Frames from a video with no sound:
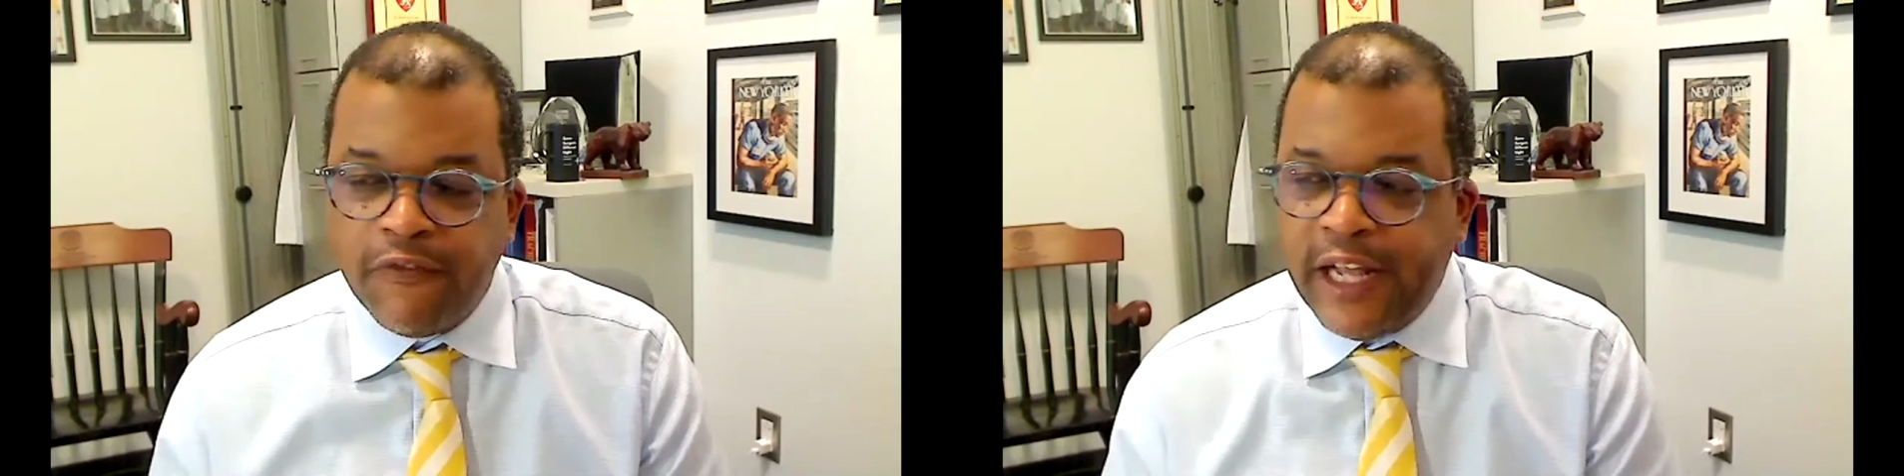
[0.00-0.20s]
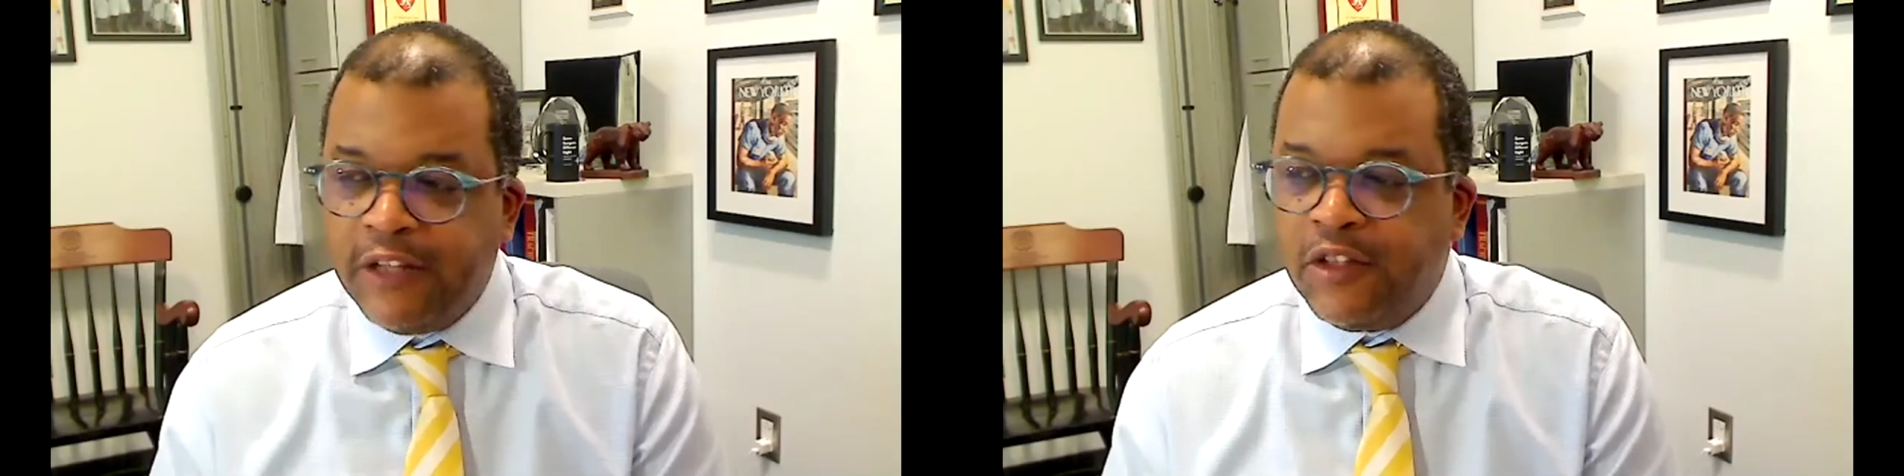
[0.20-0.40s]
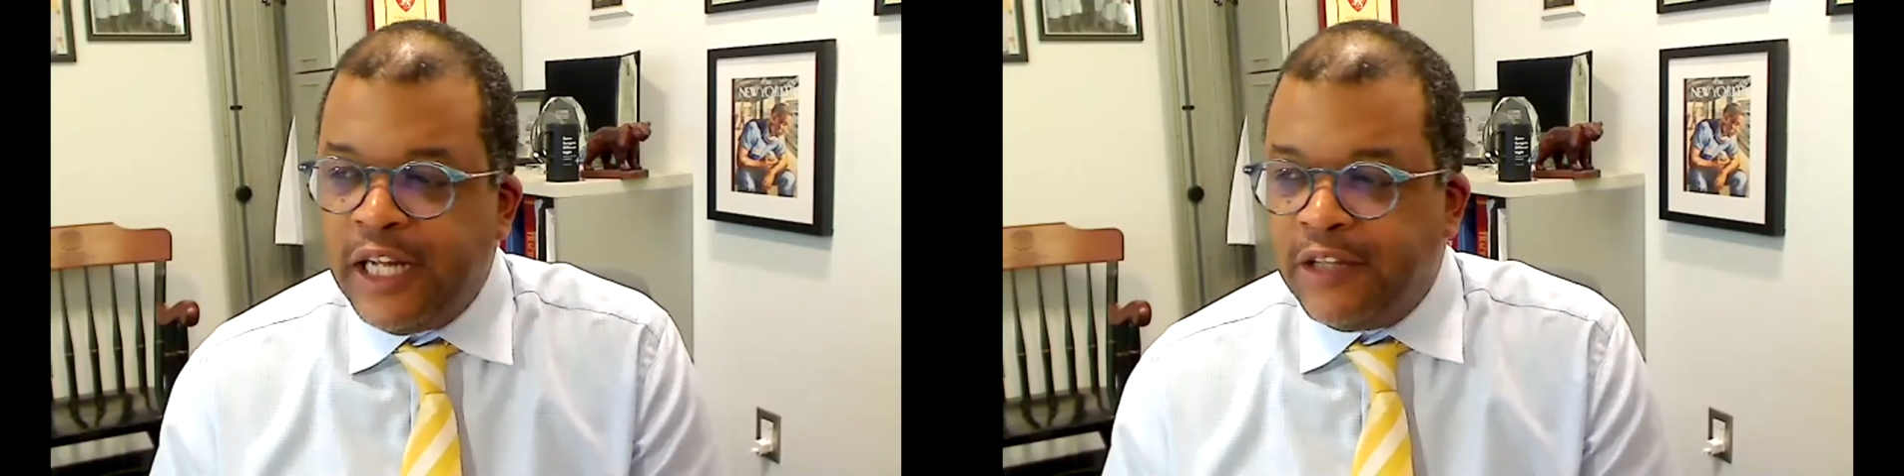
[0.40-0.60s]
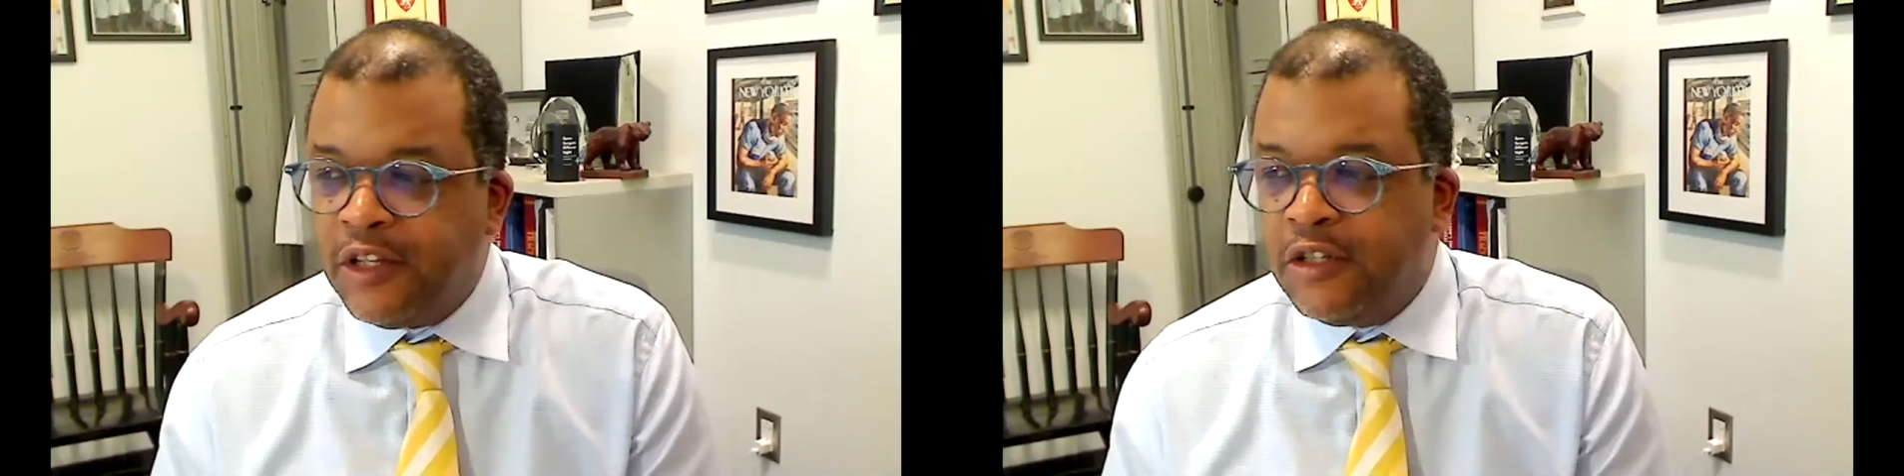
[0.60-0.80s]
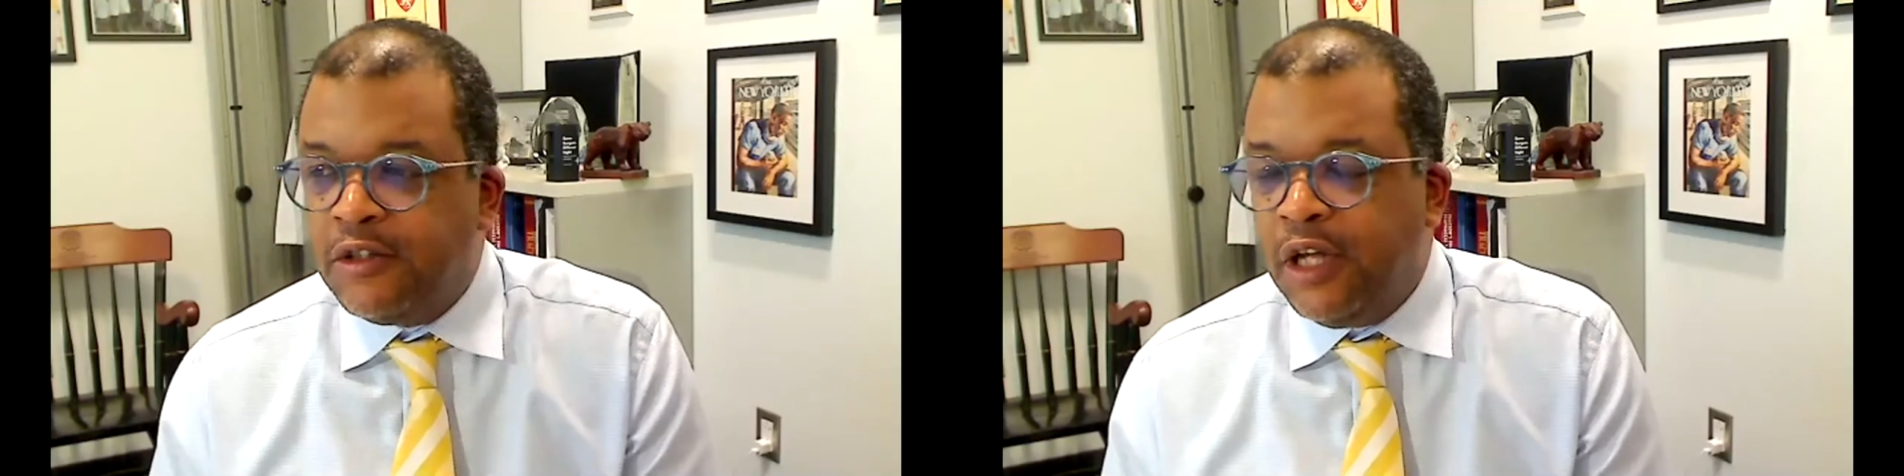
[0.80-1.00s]
Phan's today is
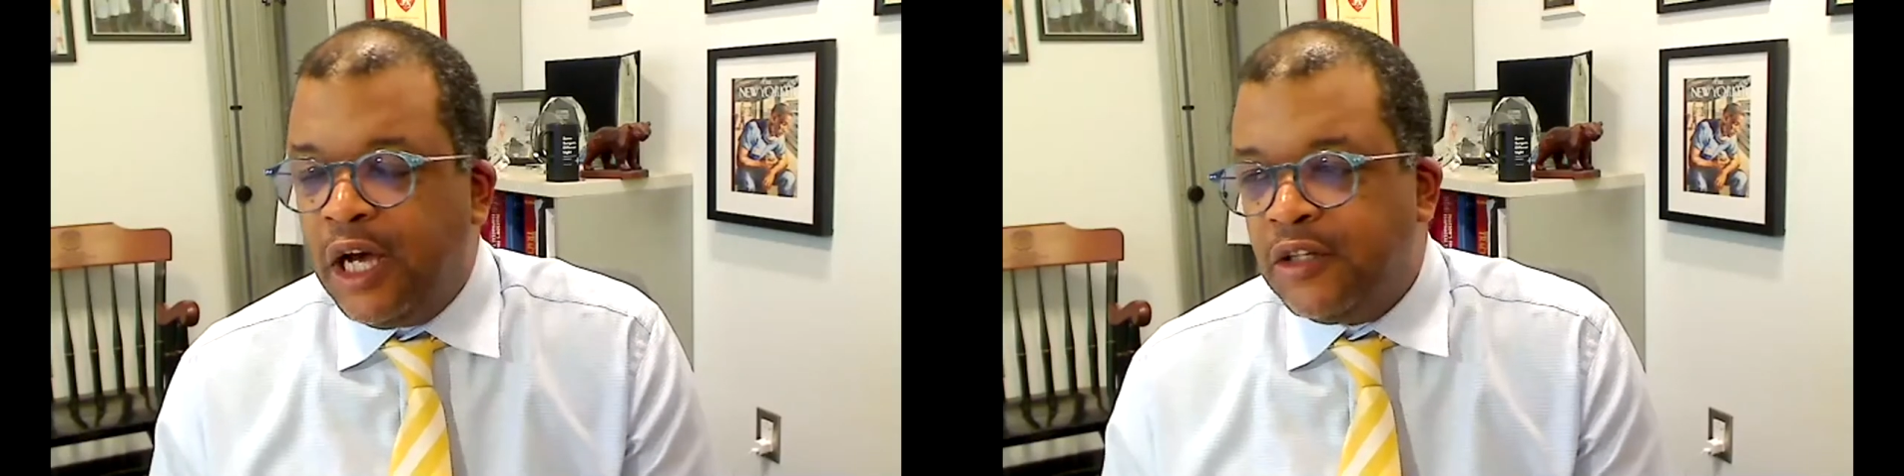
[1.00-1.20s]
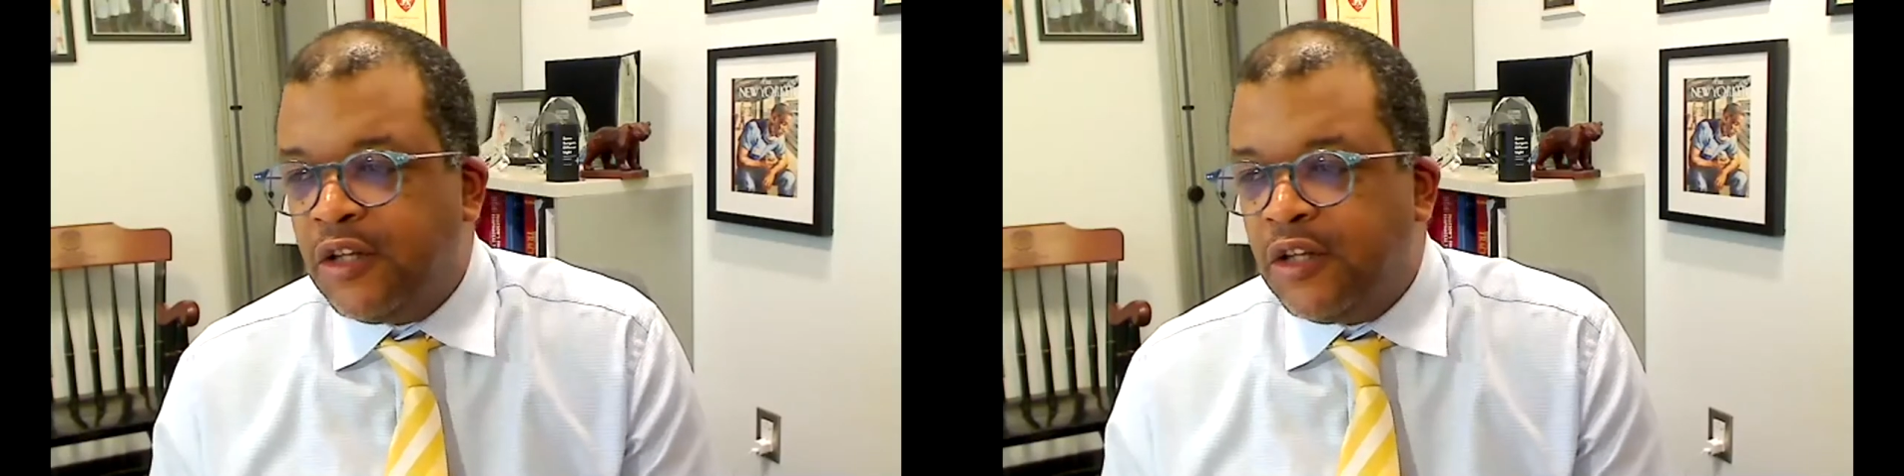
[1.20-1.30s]
going to uh,